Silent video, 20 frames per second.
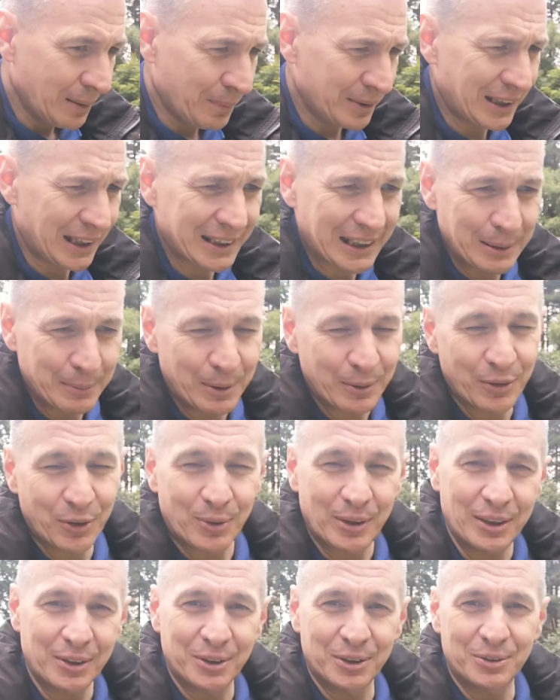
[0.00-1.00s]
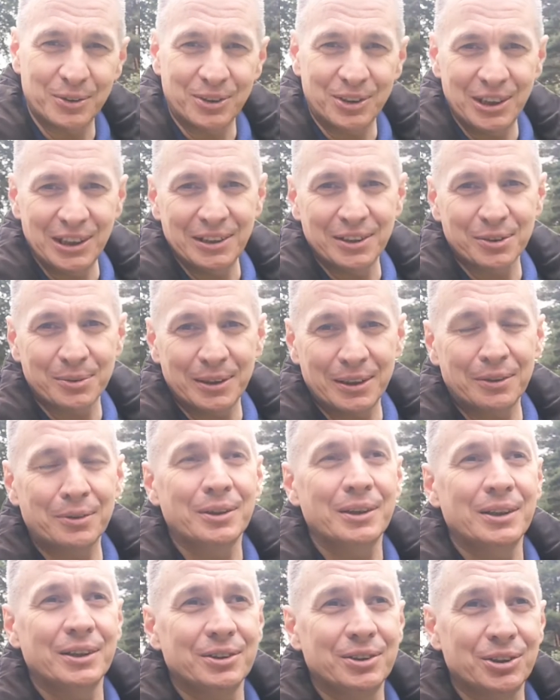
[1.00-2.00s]
dad came up with quite a good routine as well,
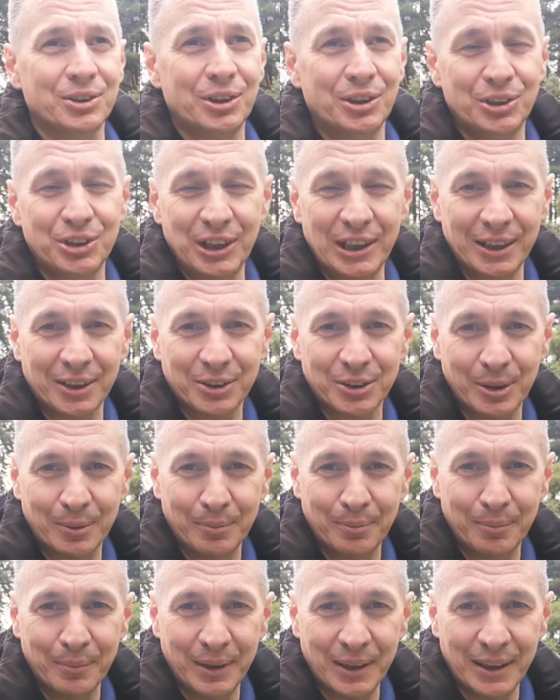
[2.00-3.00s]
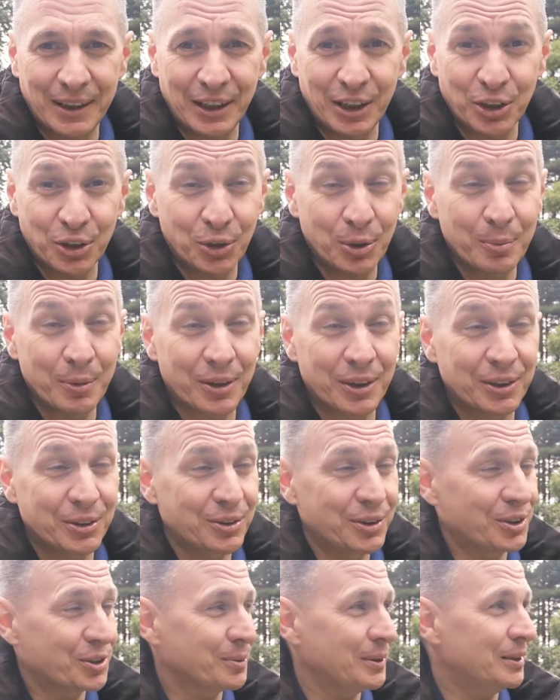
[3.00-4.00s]
just to inject some humour
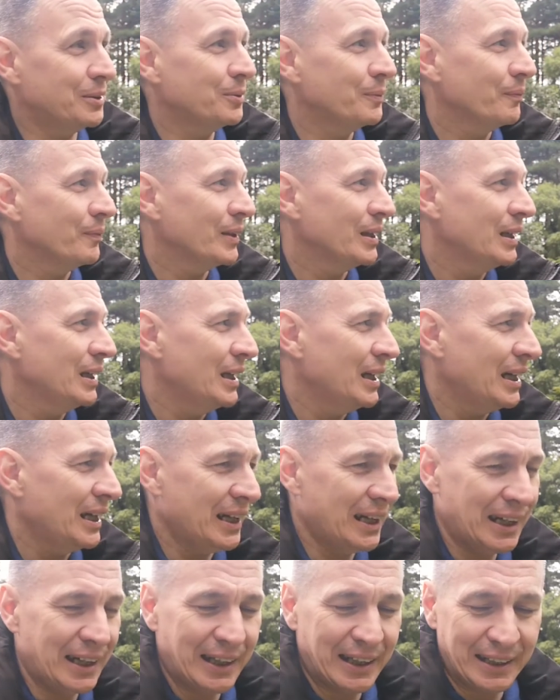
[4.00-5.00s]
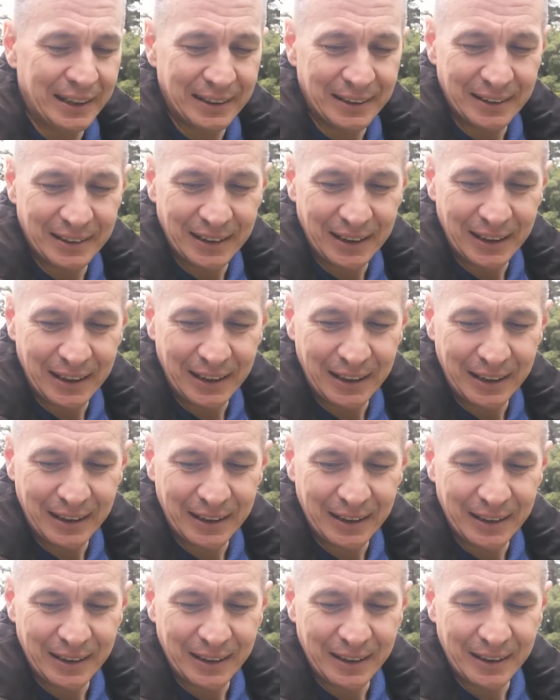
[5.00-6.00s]
into it as well. And
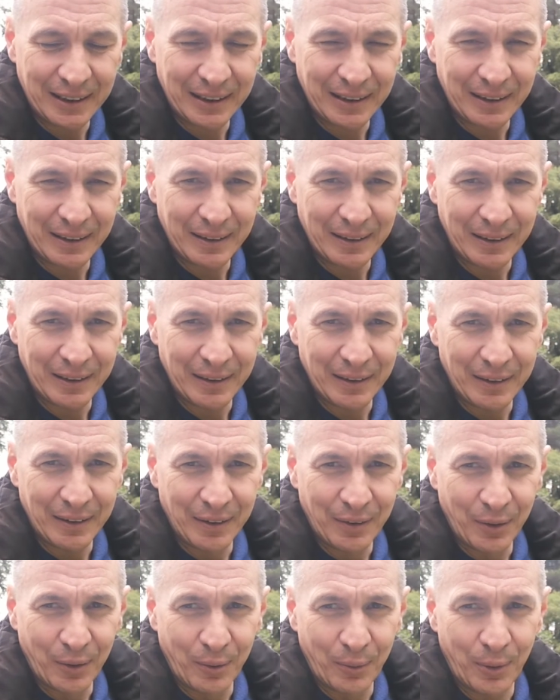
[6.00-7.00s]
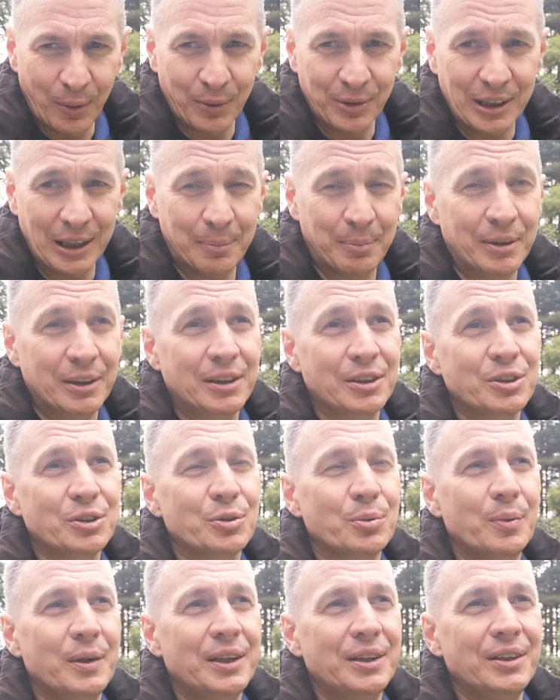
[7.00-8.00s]
what would happen
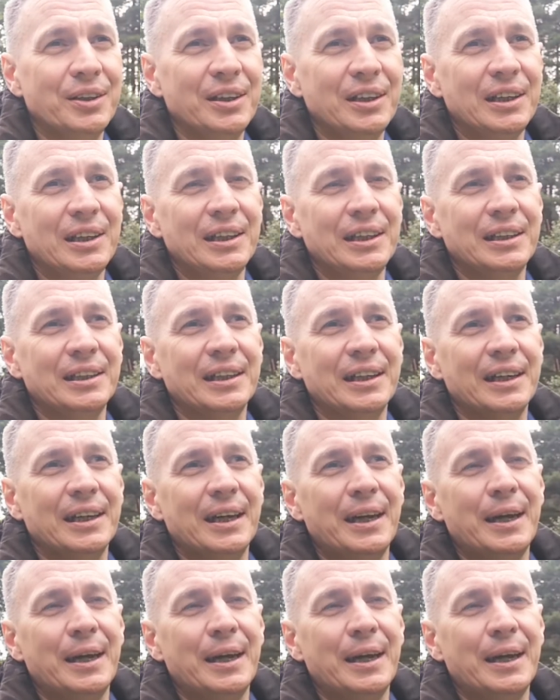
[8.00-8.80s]
is when the